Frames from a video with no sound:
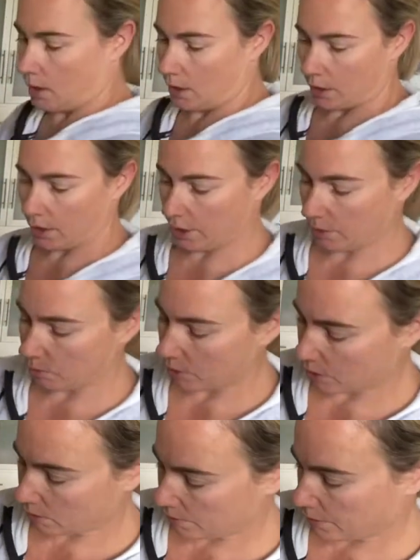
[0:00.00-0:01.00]
And then with
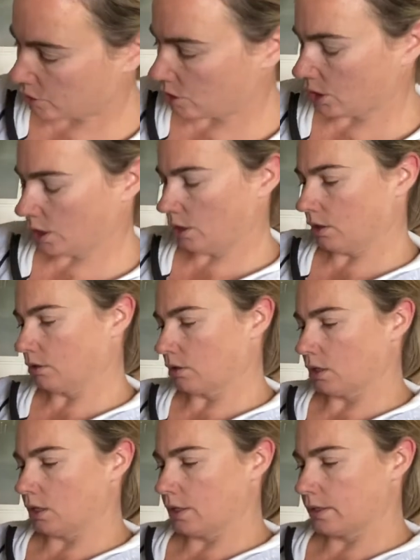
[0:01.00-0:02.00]
the Veggie
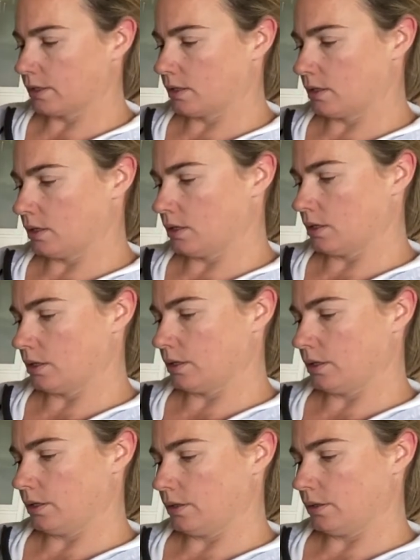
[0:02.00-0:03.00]
Hero, it
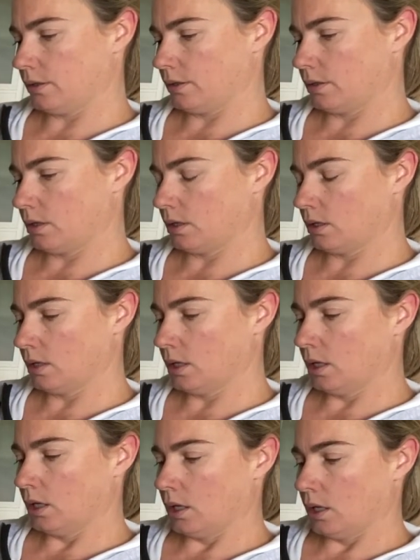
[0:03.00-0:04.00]
says
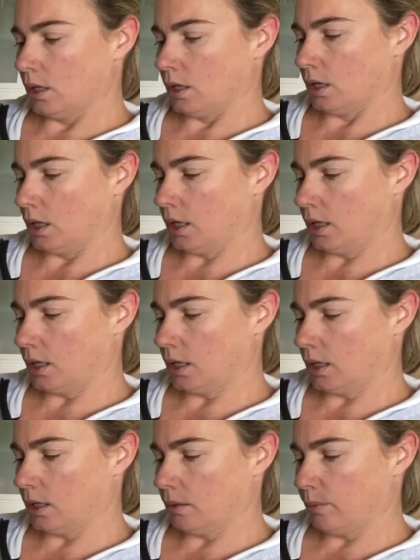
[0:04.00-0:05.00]

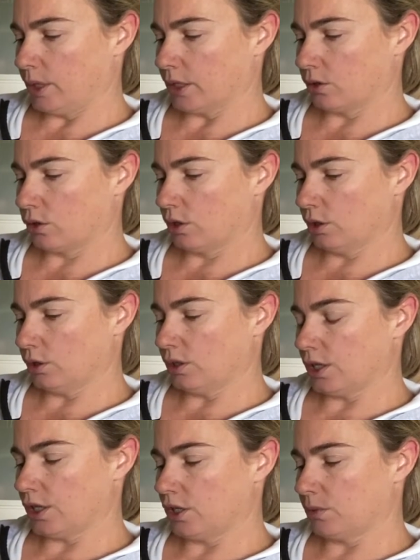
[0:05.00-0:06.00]
about 2
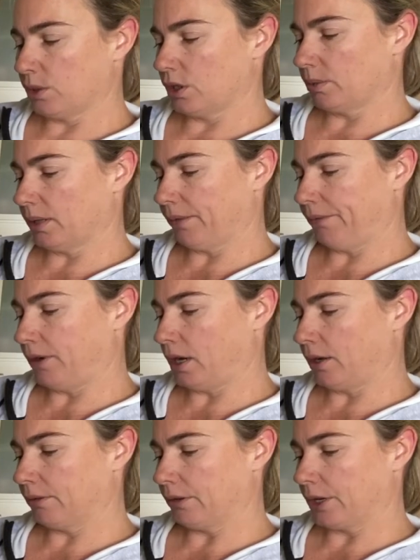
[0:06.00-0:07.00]
teaspoons, about
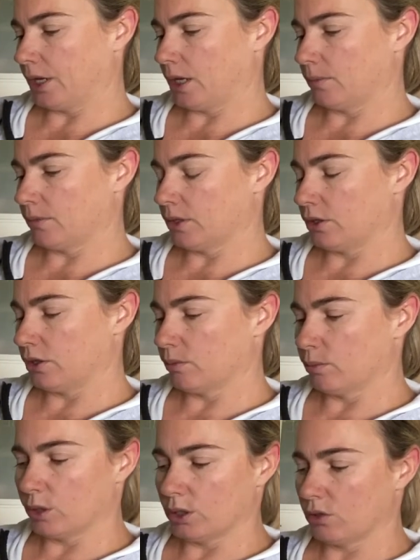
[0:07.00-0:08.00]
5 grams. You can
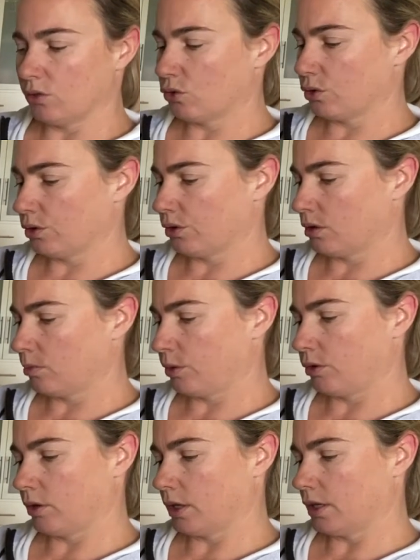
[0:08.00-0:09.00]
put into juice,
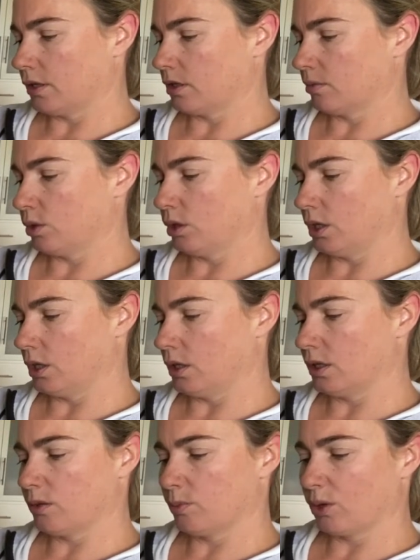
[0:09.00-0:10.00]
purees, smoothies,
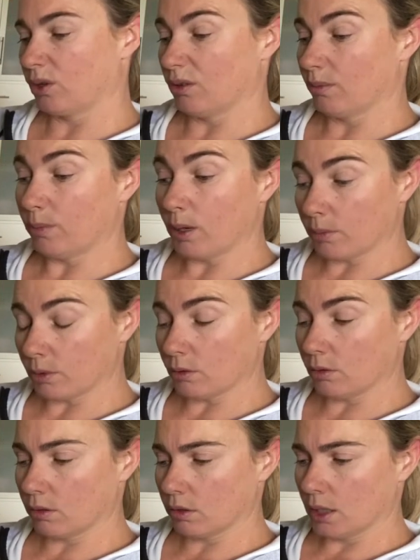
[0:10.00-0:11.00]
sprinkle on
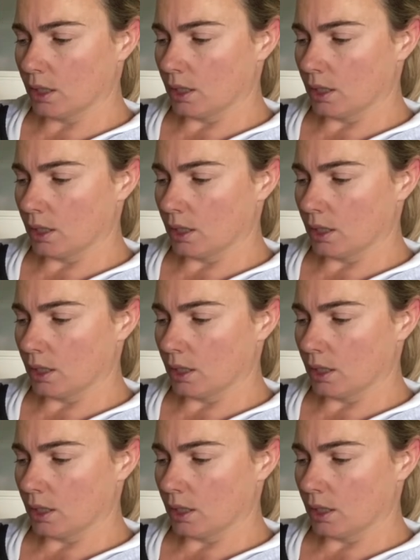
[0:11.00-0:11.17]
popcorn,